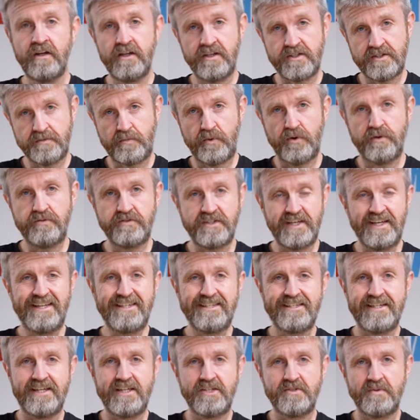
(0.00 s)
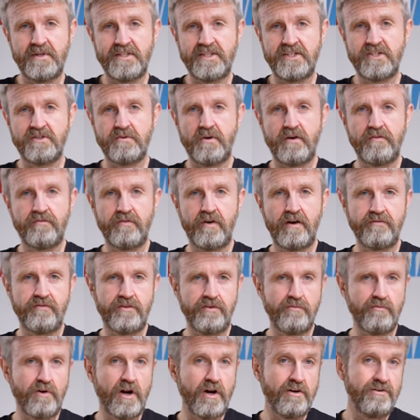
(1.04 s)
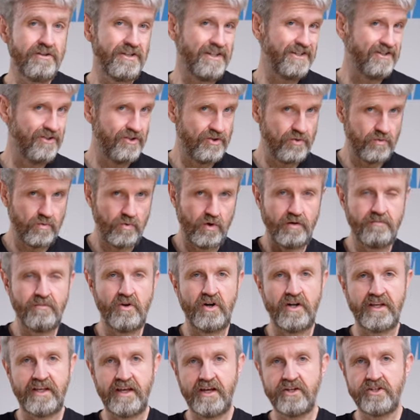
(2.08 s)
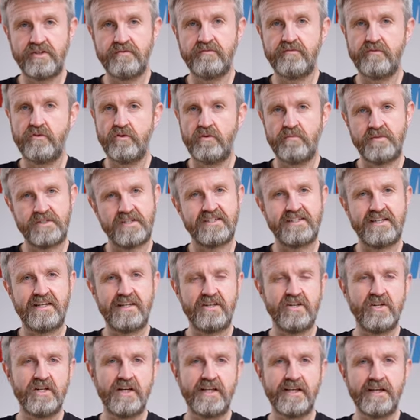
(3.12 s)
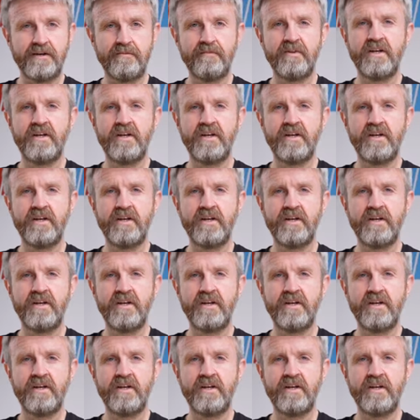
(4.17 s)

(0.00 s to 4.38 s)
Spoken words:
It's approved to ECE 2205 for the road in dual homologation form, as I said earlier.